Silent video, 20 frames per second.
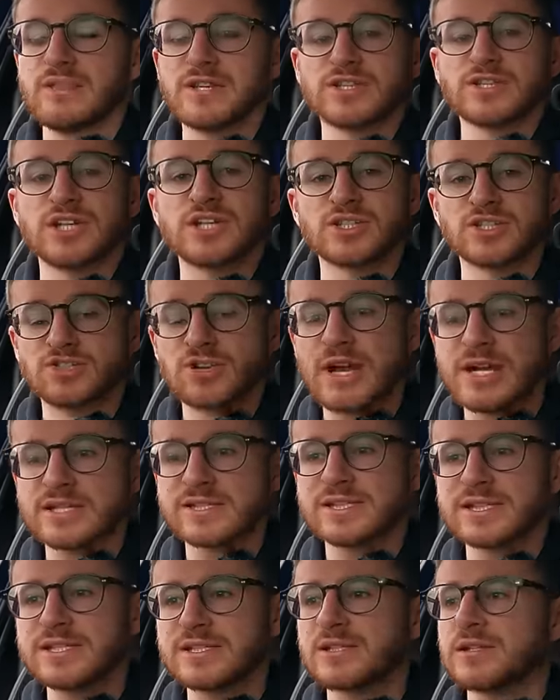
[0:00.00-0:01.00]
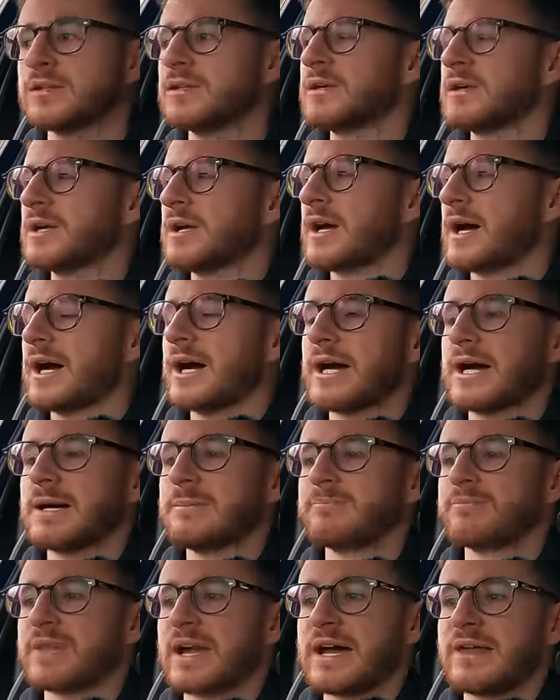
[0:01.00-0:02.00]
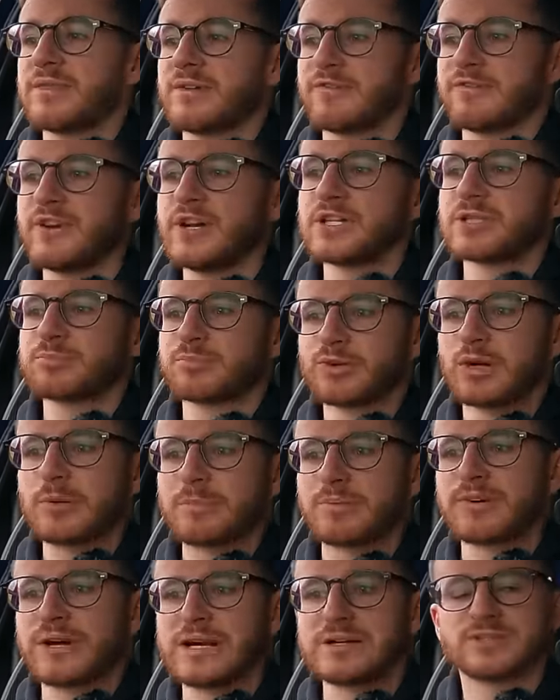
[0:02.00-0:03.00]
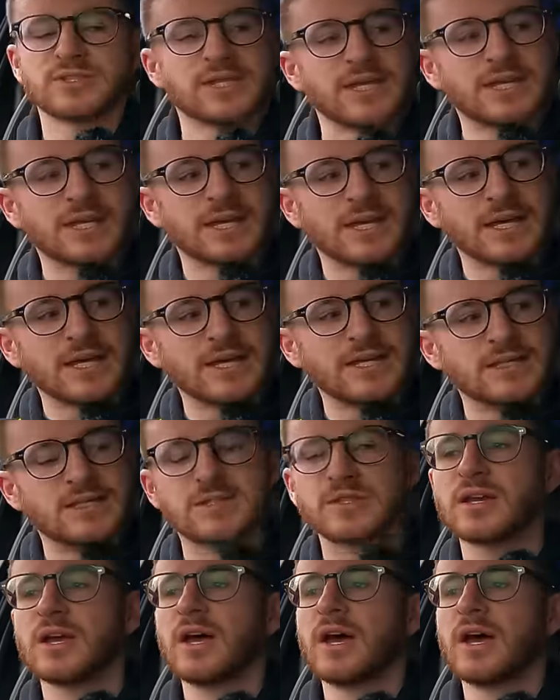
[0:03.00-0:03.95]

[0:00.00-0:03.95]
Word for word: this year's track season, and the first proper outing is